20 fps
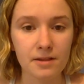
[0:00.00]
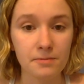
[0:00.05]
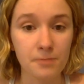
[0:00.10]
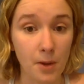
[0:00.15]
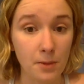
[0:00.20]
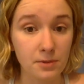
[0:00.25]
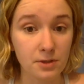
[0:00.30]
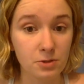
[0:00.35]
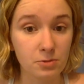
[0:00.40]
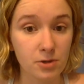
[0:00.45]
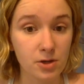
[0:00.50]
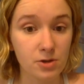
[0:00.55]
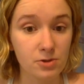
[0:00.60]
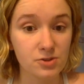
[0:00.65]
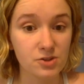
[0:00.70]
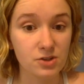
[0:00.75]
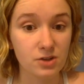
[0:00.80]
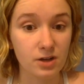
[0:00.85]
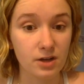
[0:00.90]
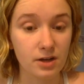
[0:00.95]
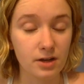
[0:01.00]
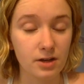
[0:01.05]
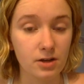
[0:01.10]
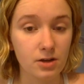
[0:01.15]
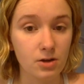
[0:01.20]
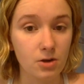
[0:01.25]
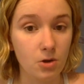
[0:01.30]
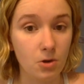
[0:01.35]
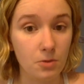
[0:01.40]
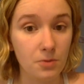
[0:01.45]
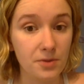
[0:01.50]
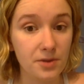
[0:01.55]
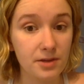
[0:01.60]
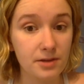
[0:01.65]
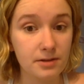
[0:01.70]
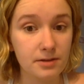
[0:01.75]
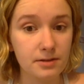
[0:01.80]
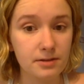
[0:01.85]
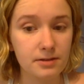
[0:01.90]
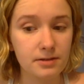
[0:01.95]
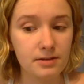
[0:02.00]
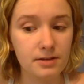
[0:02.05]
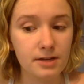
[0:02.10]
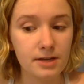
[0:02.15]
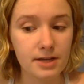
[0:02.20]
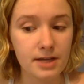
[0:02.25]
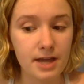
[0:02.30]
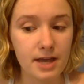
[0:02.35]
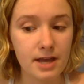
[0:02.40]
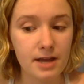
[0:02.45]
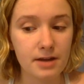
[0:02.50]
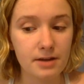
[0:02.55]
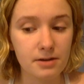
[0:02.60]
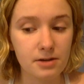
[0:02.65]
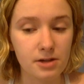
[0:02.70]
public roads are going to open again.